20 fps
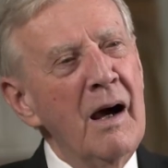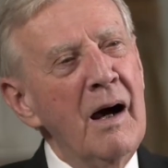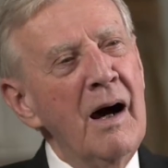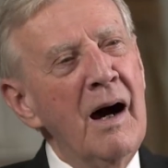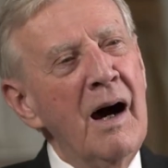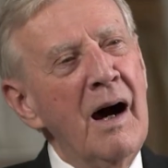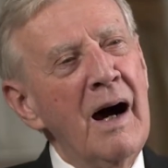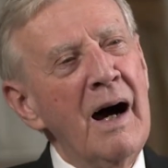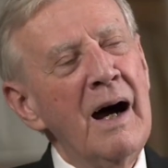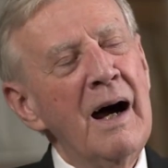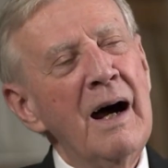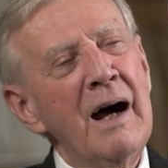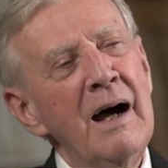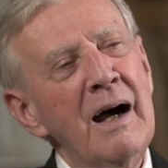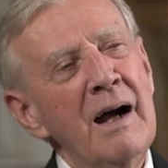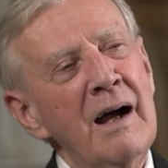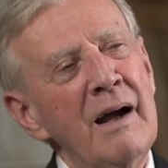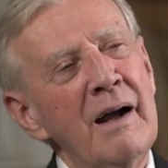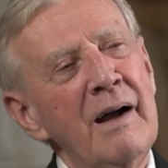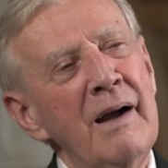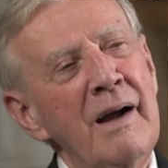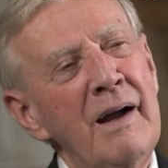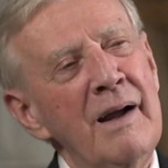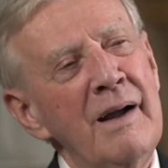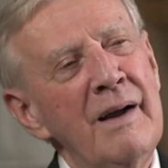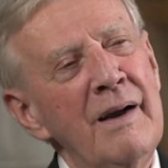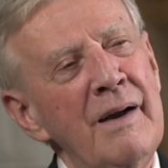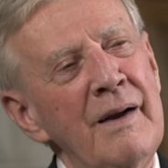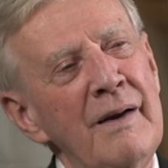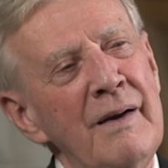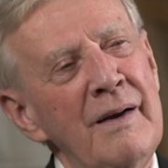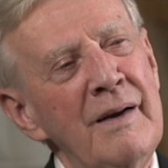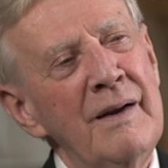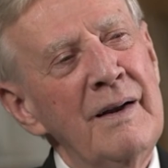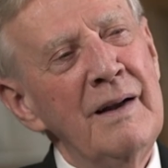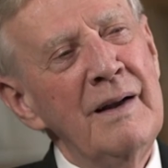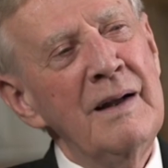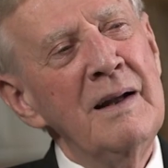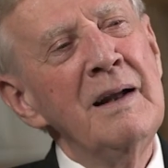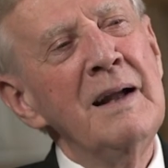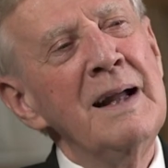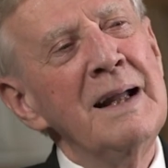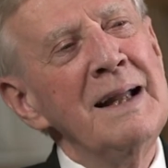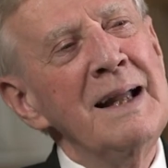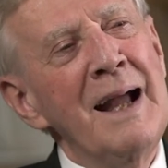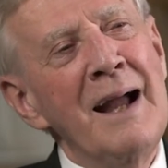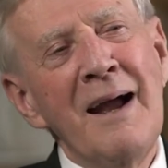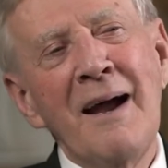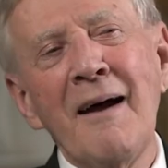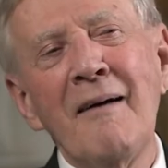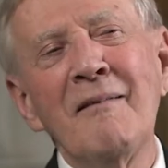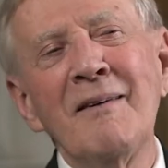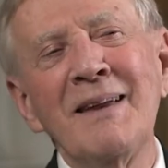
Of expression, all kind of.